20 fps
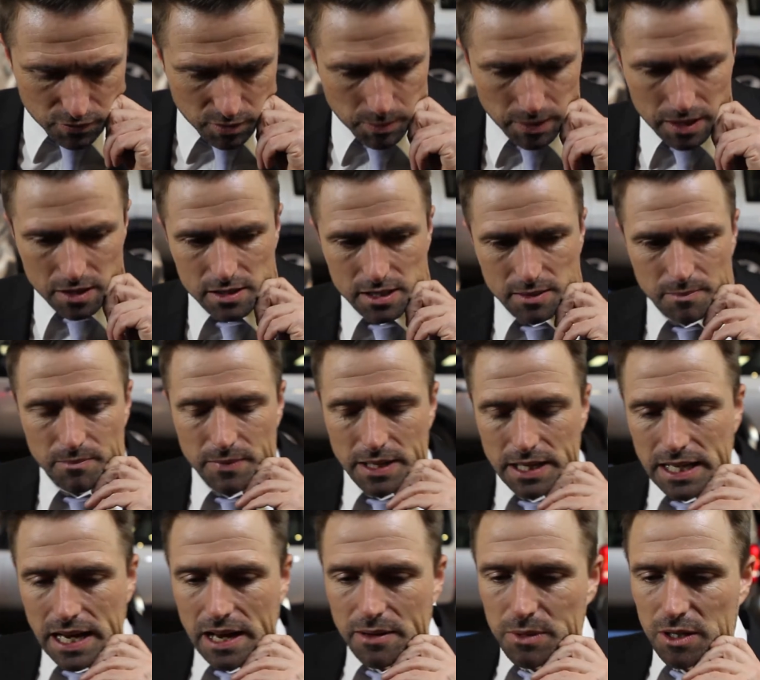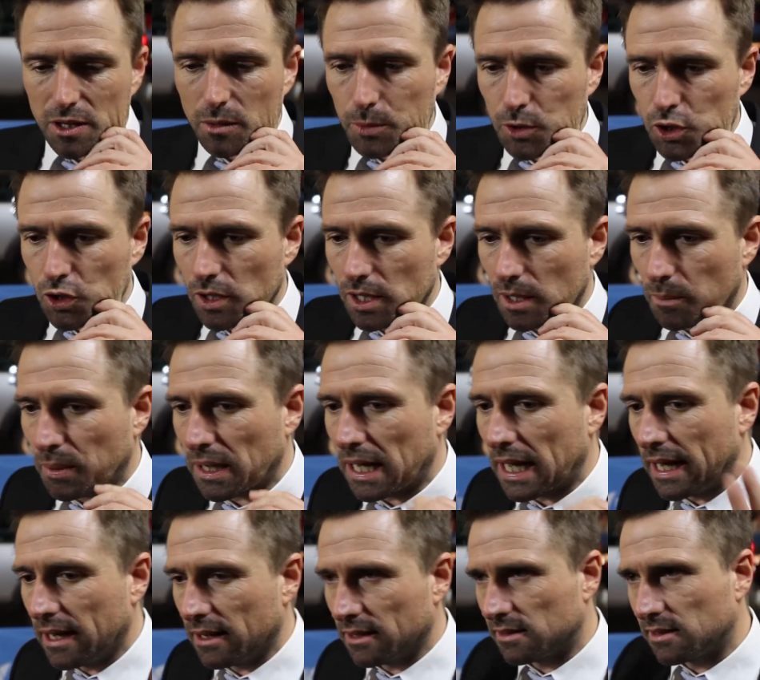it because it gave me the opportunity to
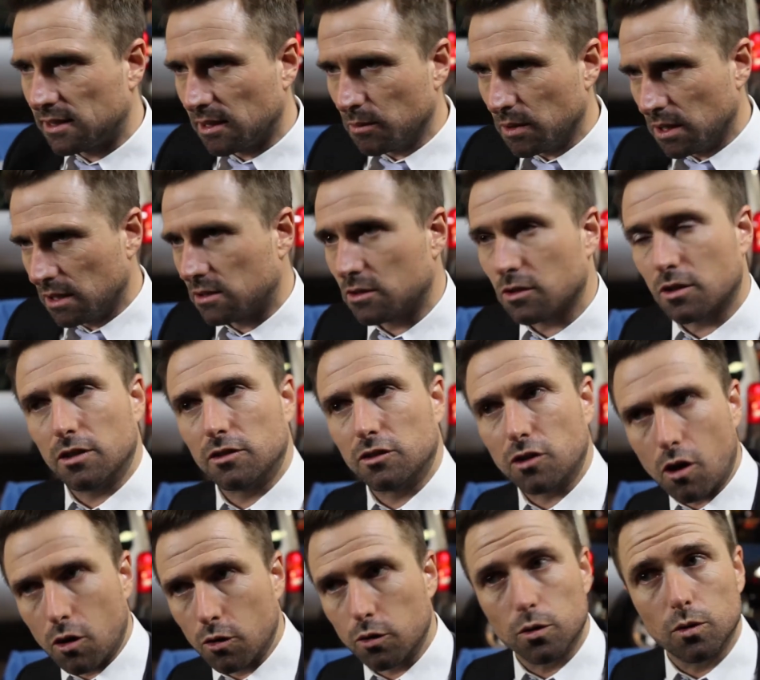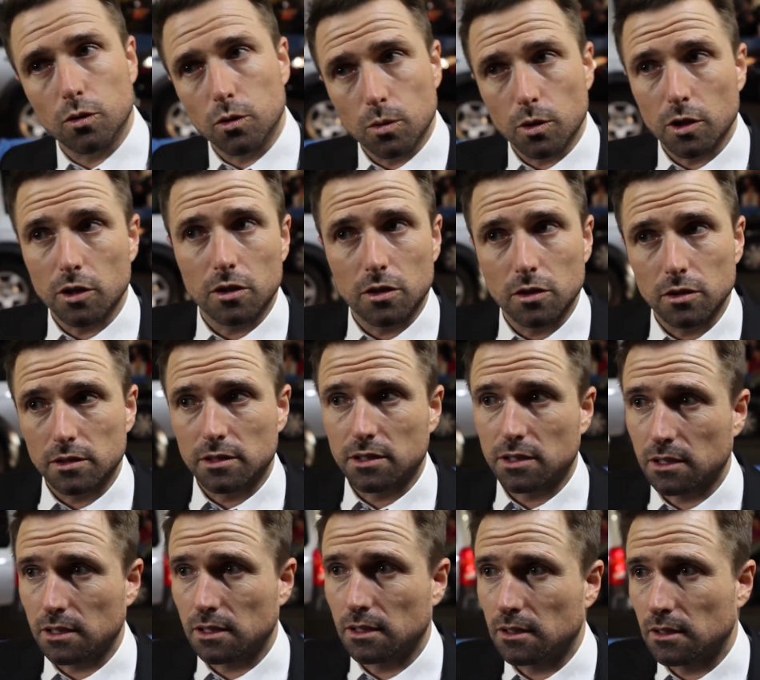play in a similar sort of tonal world
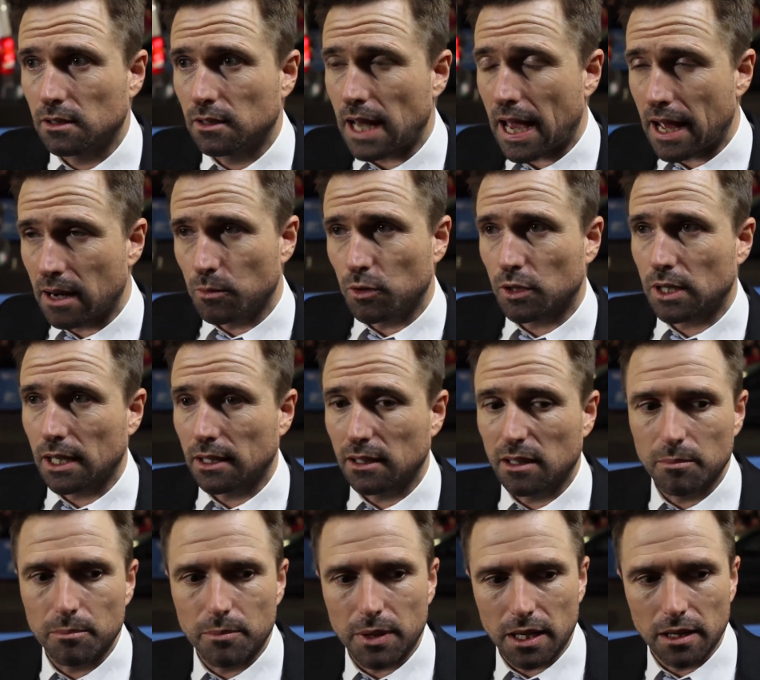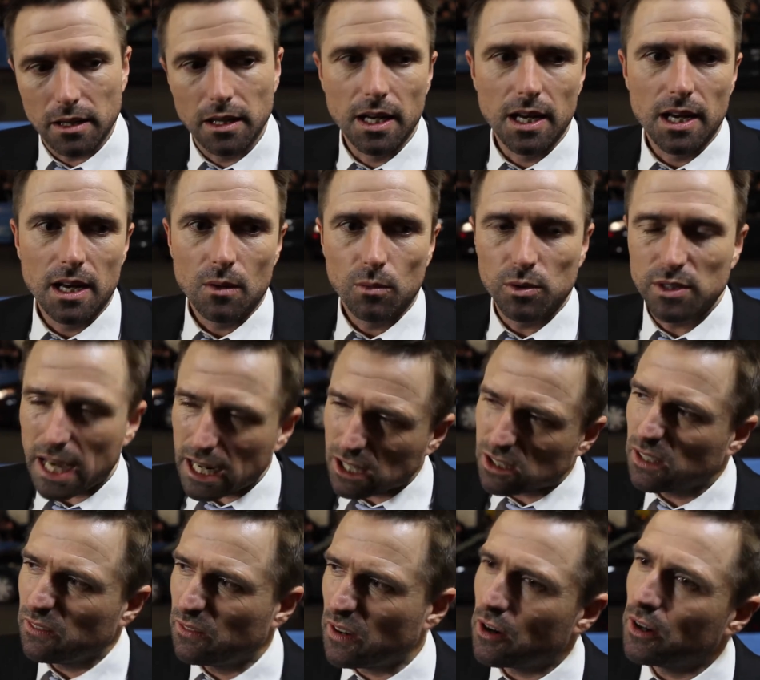to Animal Kingdom, but it was
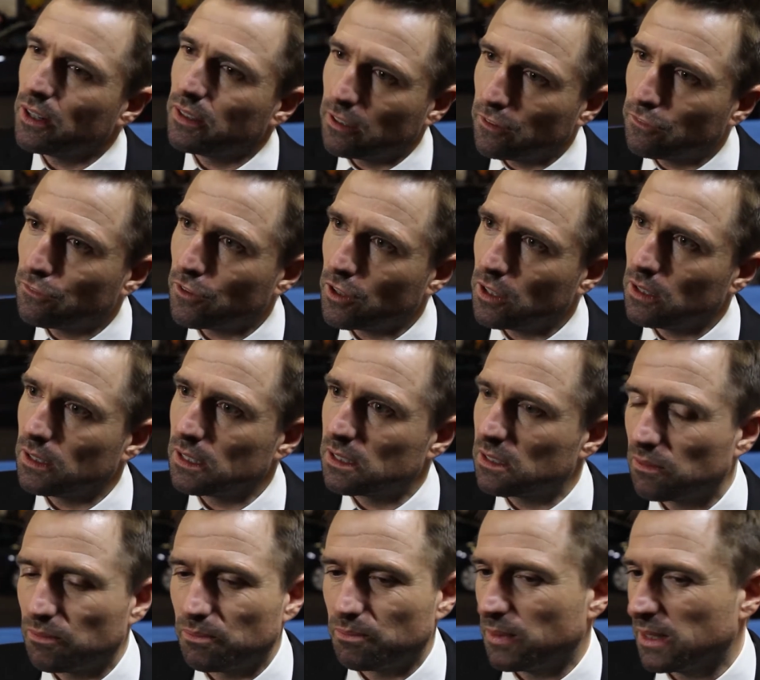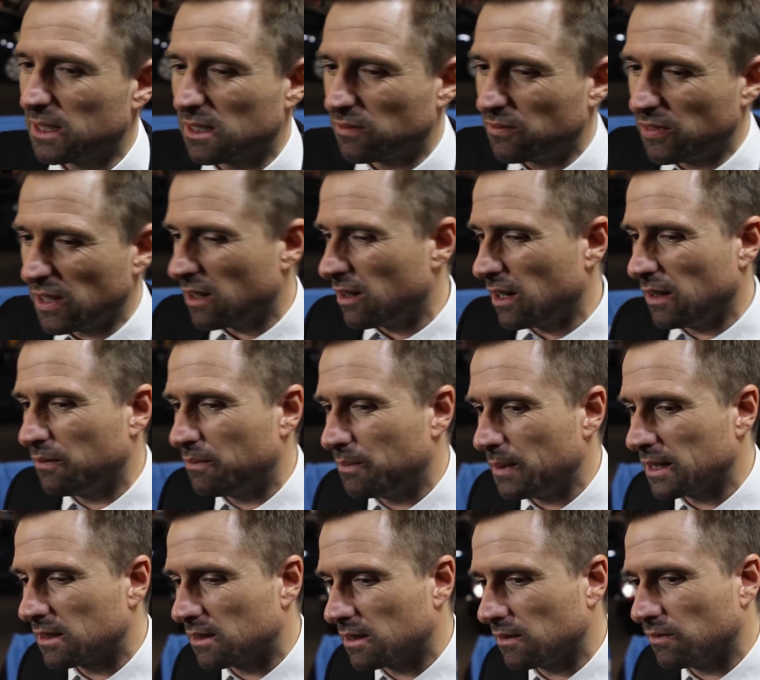actually very different. It's very
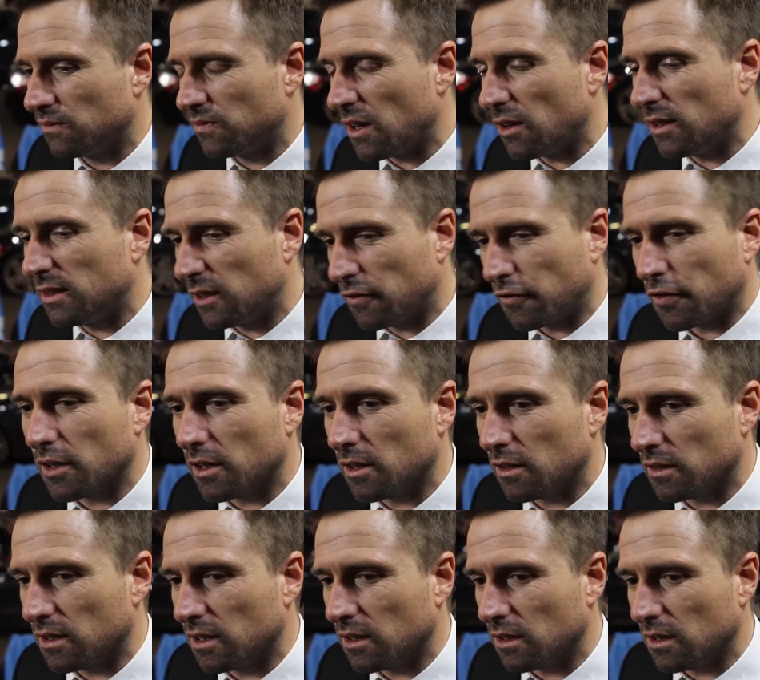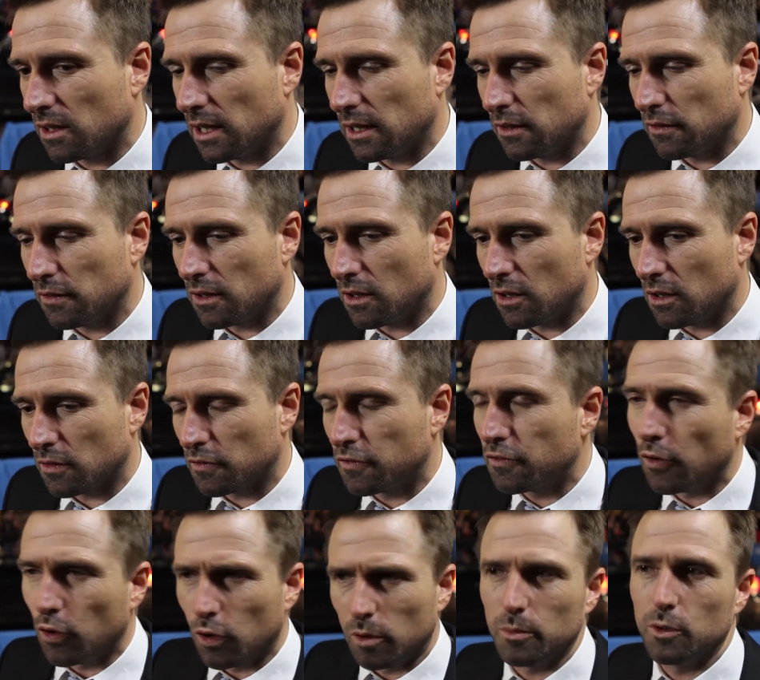different on a
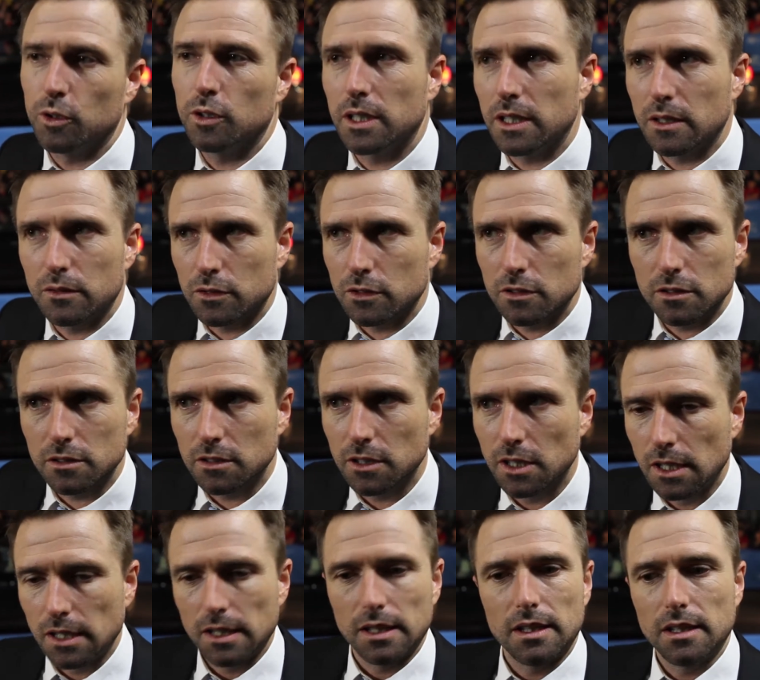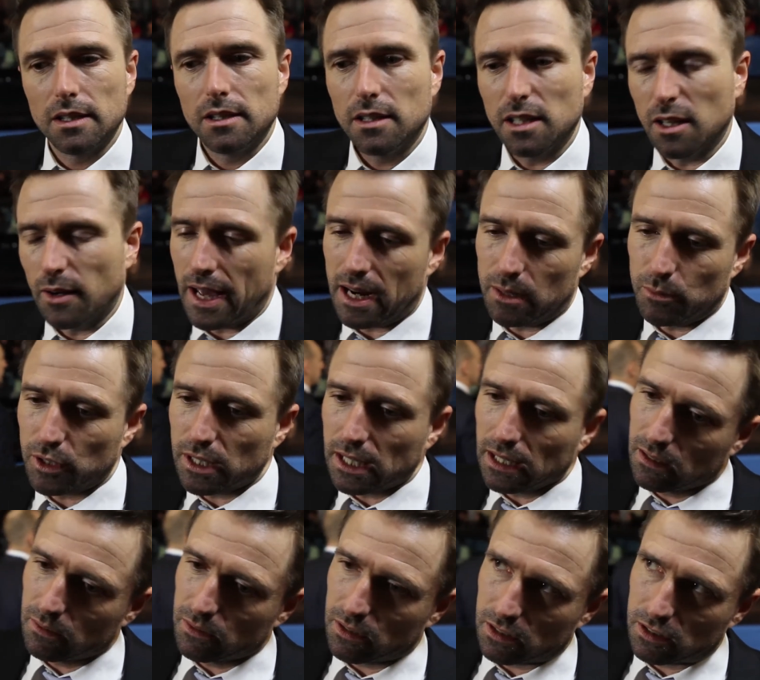formal level. You know, Animal
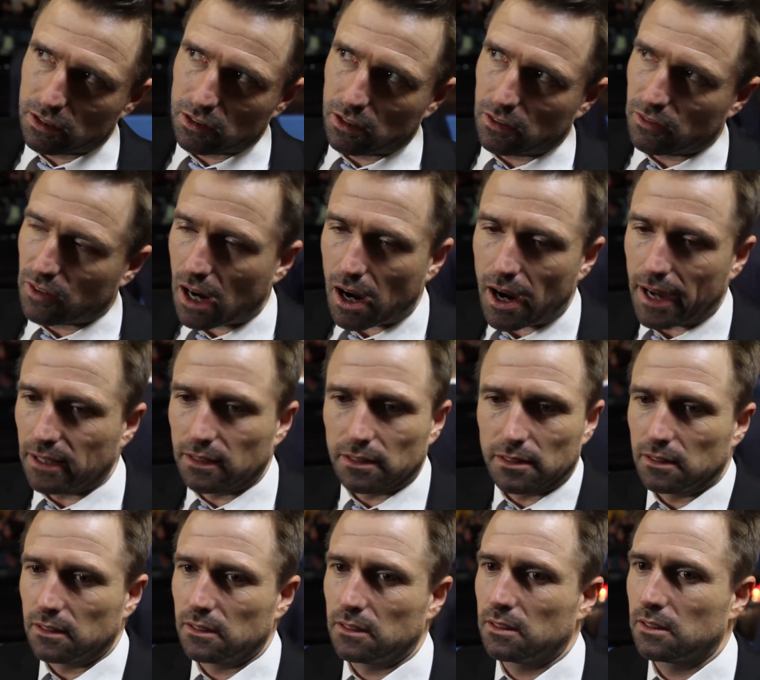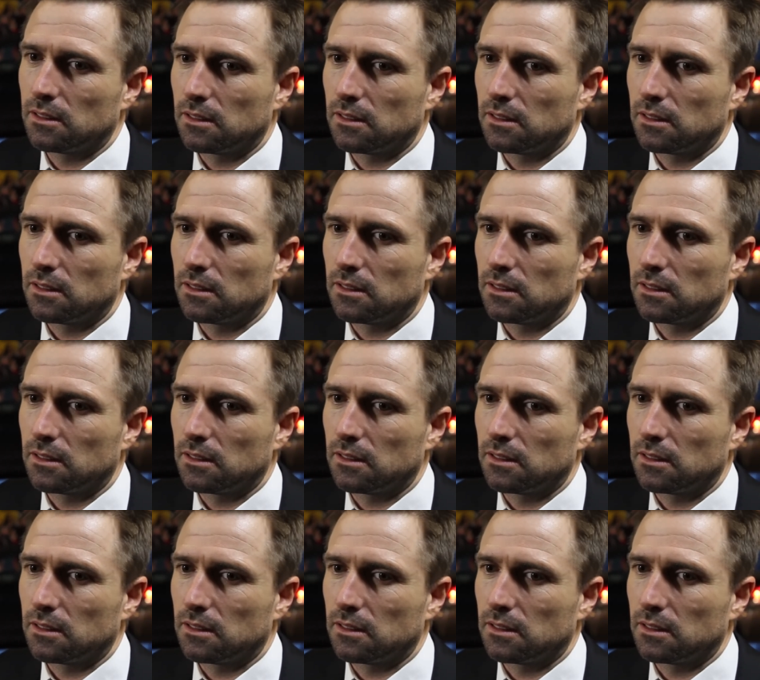Kingdom's a sort of heightened,